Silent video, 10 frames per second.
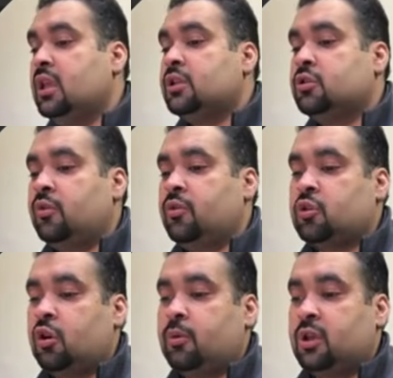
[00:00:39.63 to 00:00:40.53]
So if you
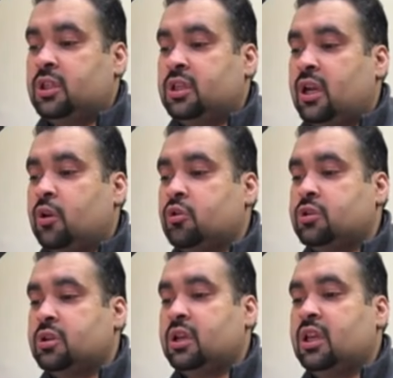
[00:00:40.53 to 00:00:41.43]
scroll, you can see that
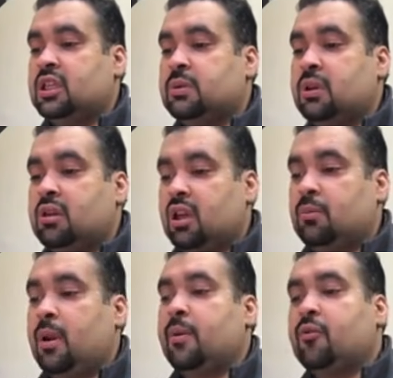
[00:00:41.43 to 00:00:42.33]
hosting is being
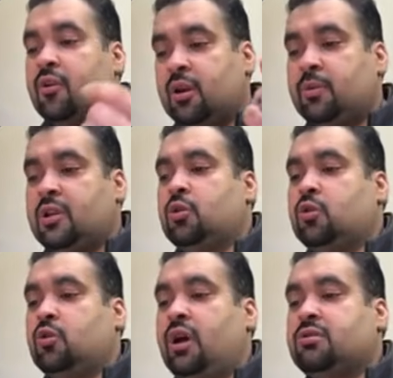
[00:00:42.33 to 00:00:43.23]
recommended by WordPress,
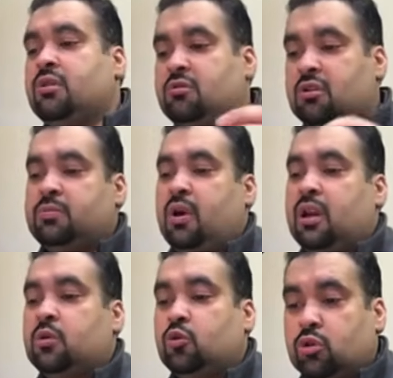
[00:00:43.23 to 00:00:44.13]
Auto-RG,
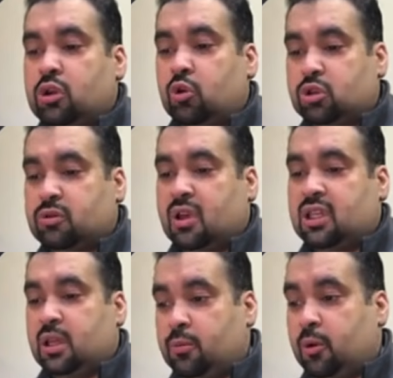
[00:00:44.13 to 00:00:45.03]
Trustpilot, Google Host
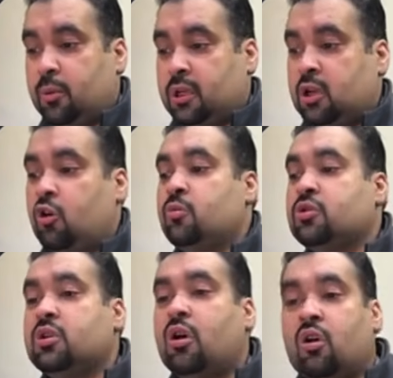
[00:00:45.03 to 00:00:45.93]
Advice, W Beginner.
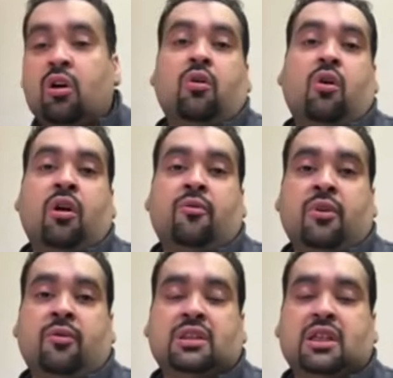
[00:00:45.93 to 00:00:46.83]
Almost all
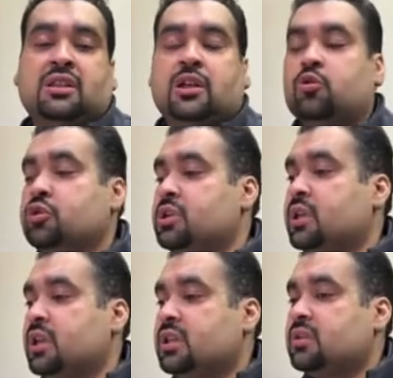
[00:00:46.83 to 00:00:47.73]
everyone says that
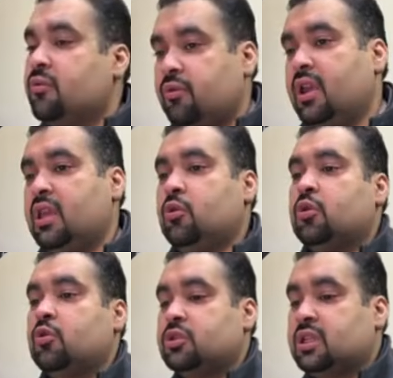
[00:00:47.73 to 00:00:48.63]
hosting is a very
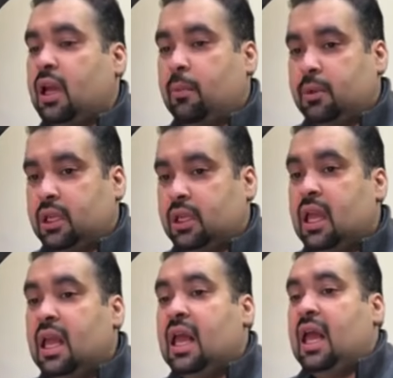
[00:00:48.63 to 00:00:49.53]
good hosting company,
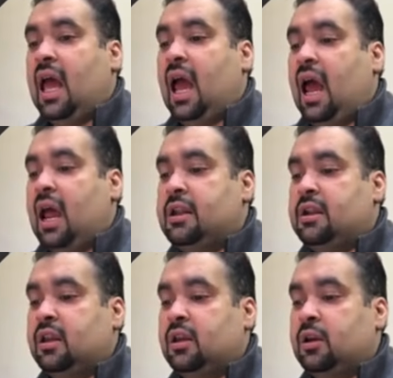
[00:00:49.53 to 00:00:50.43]

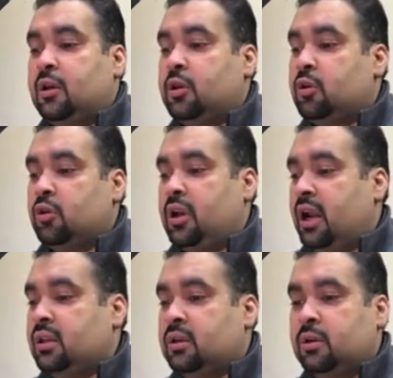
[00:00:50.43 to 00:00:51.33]
and you know
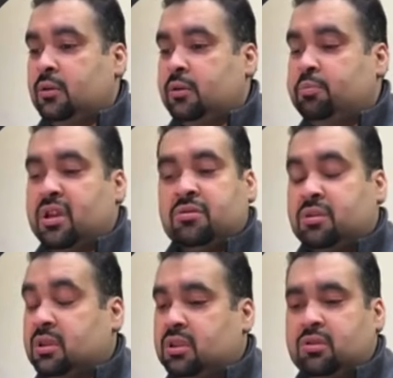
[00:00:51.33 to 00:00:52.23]
that the best,
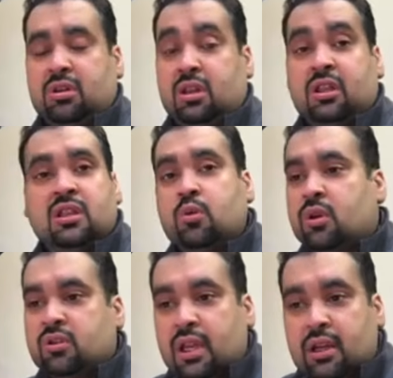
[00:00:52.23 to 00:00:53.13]
this is
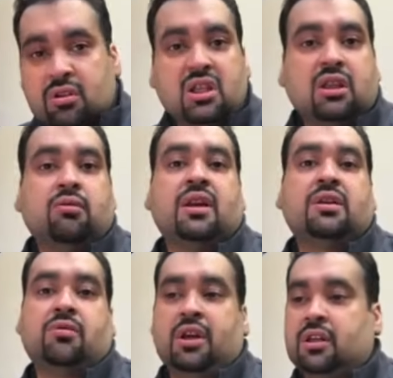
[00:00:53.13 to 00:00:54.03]
one of the industry's
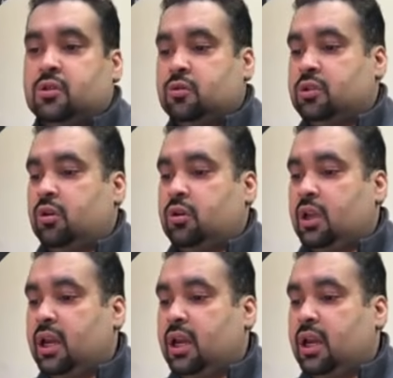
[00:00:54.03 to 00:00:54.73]
finest ratings to say on.